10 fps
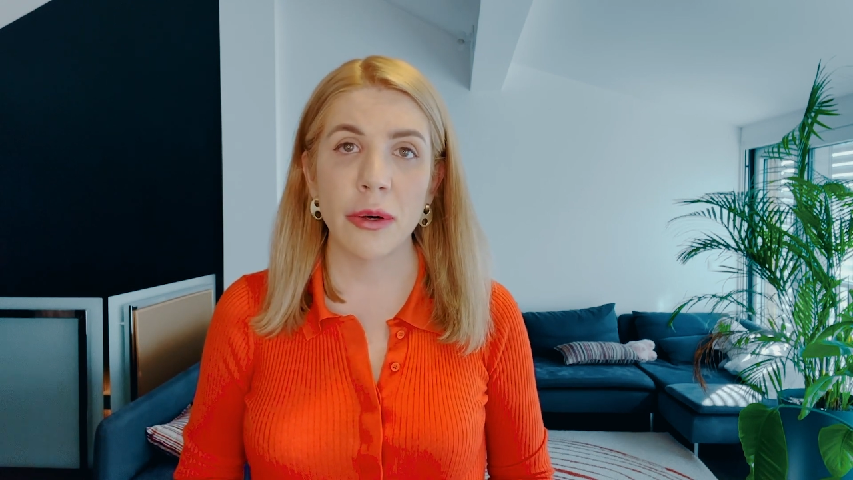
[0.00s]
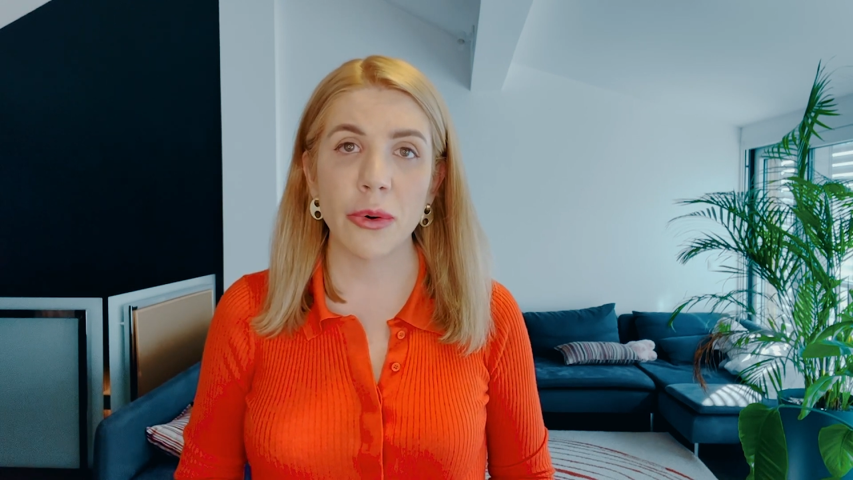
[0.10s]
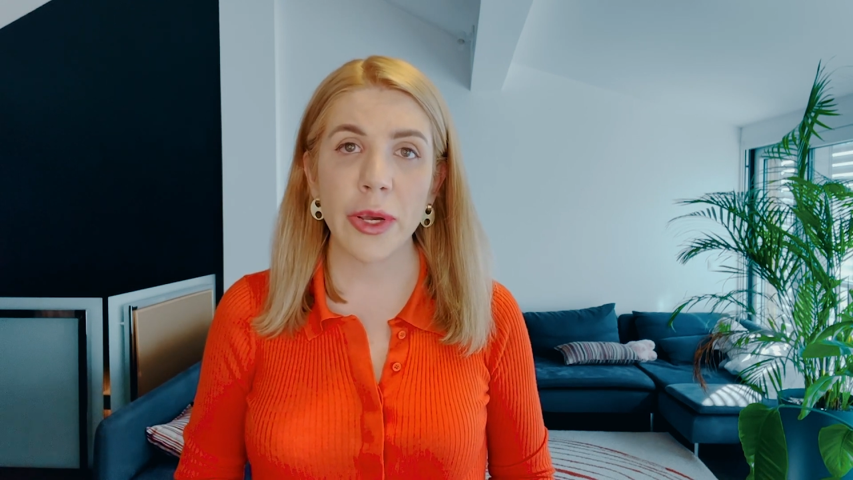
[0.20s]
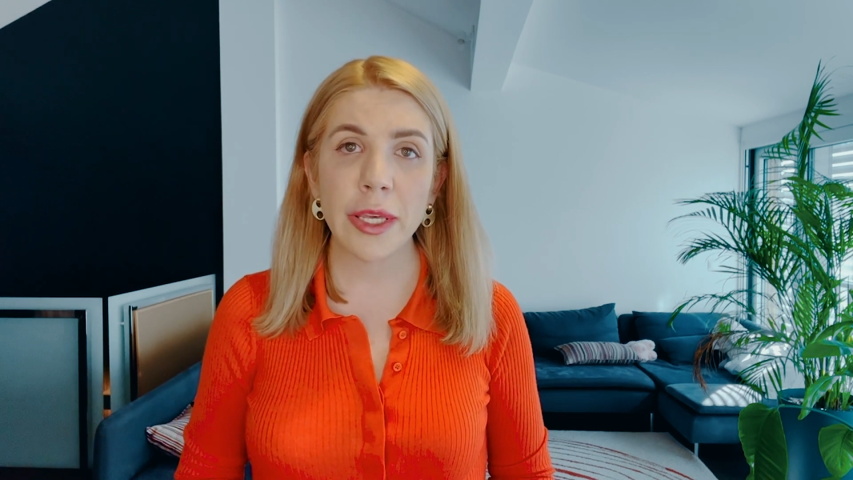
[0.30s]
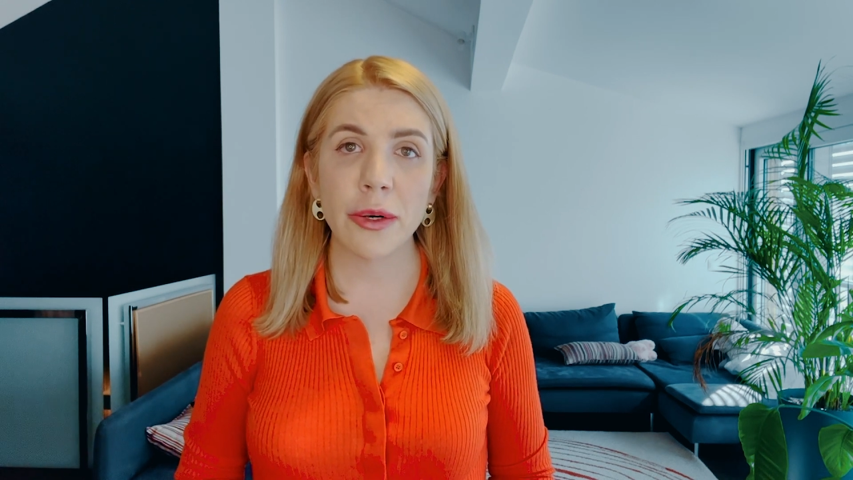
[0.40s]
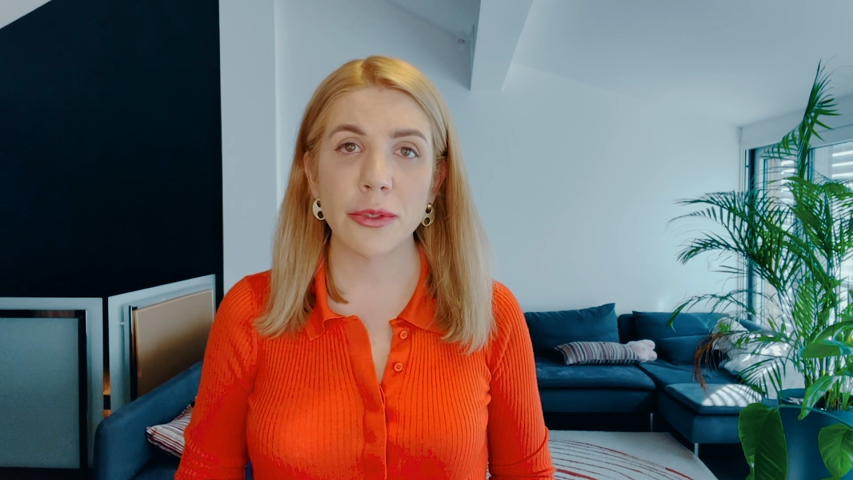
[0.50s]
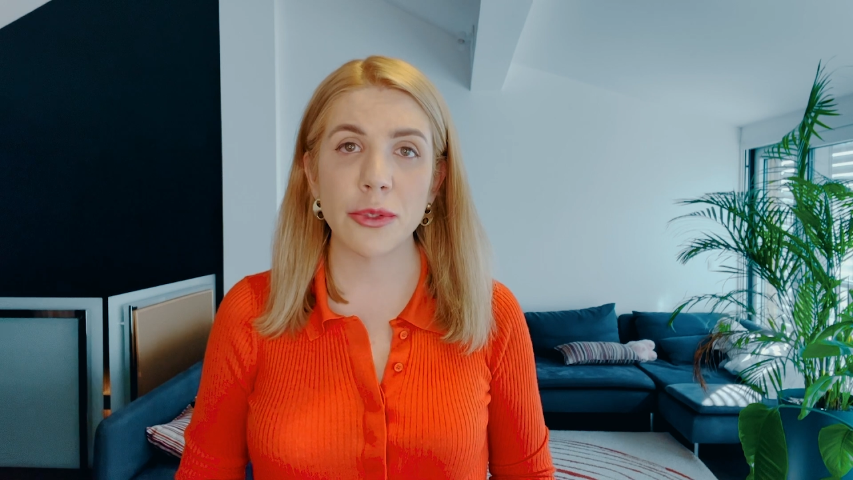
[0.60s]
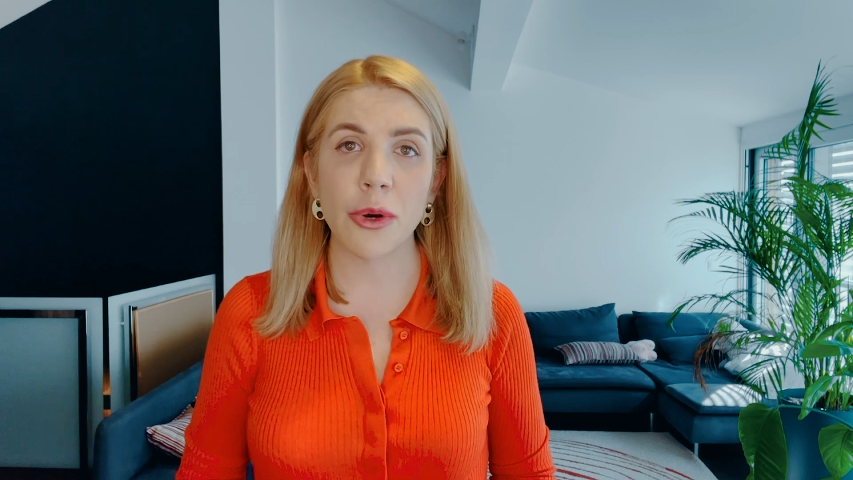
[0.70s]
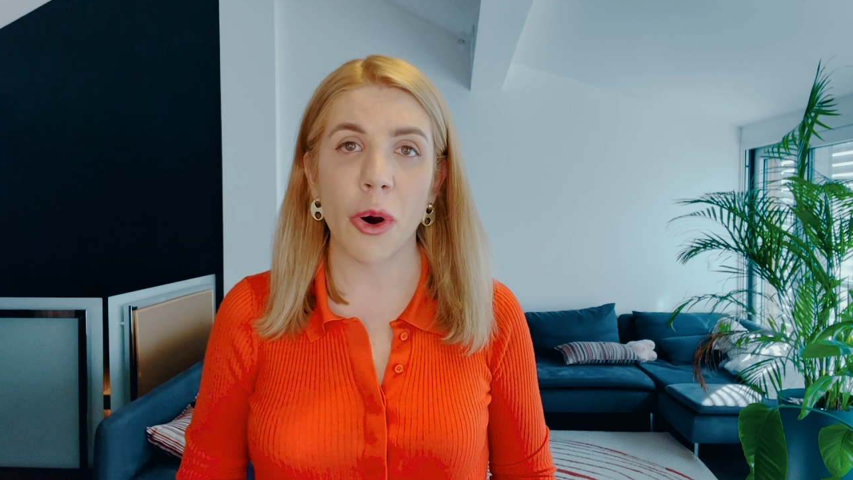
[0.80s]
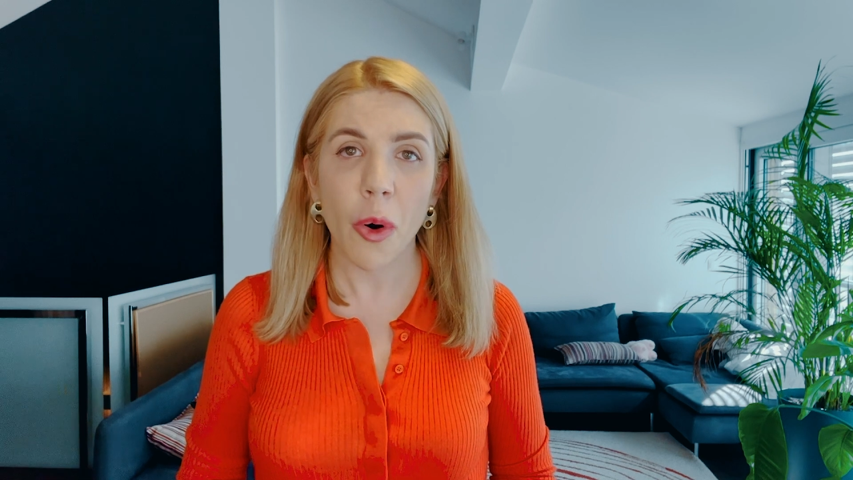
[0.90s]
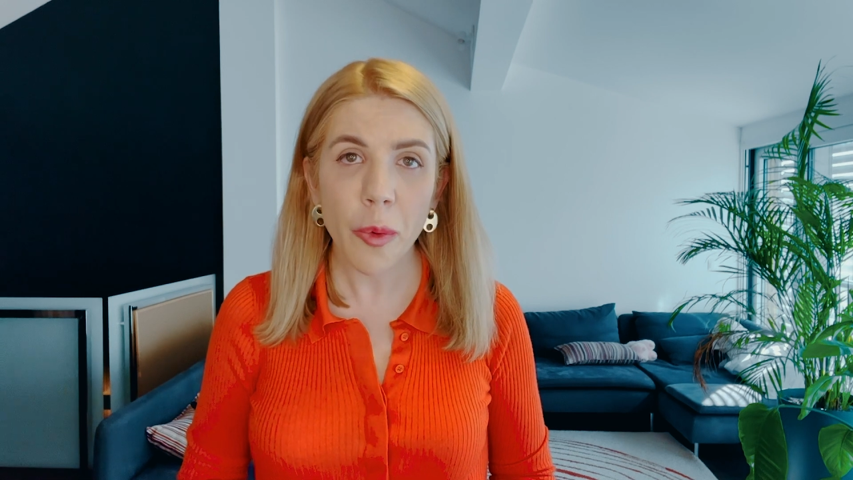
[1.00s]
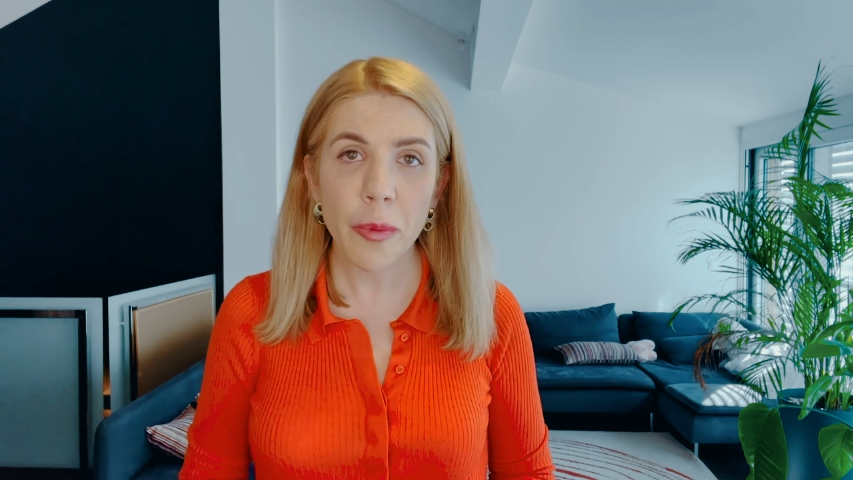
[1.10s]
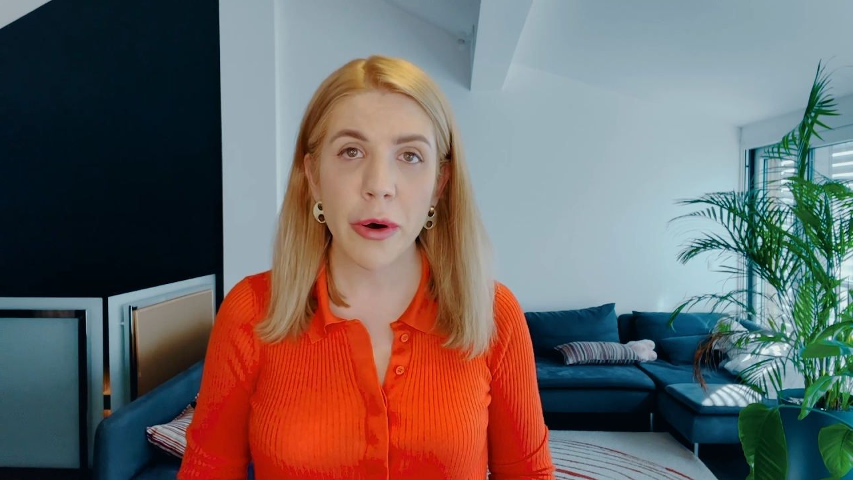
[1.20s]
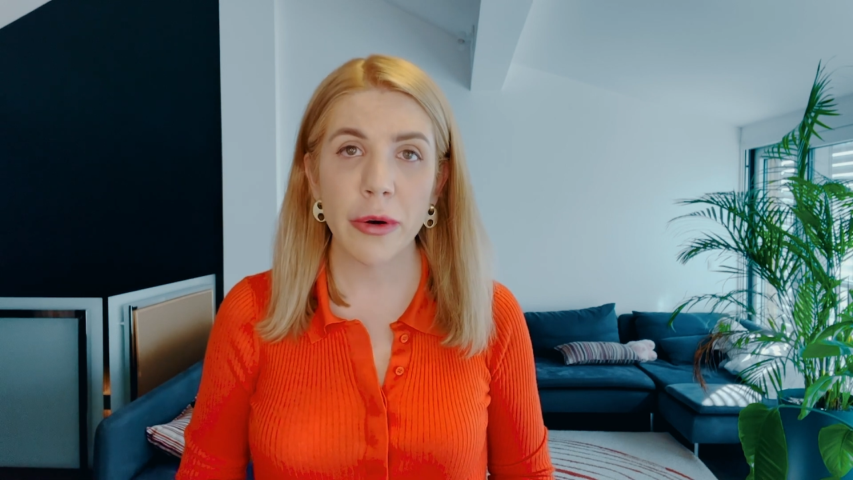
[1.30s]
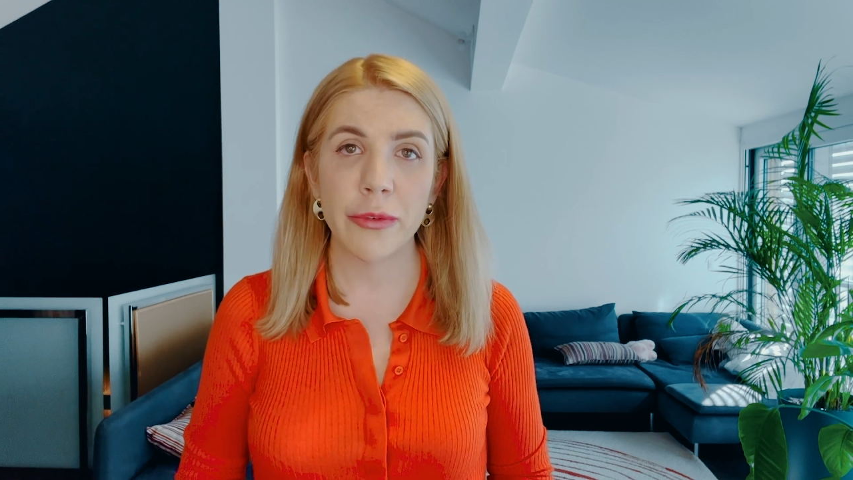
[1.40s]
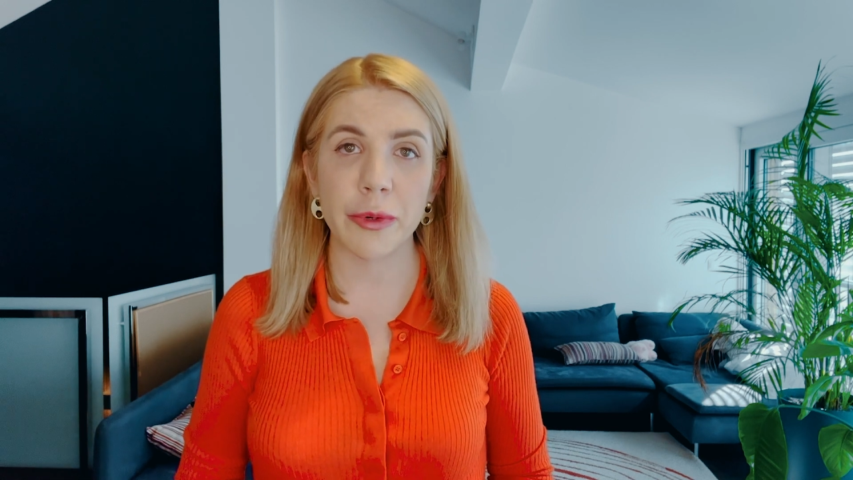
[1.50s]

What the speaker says: going onto your home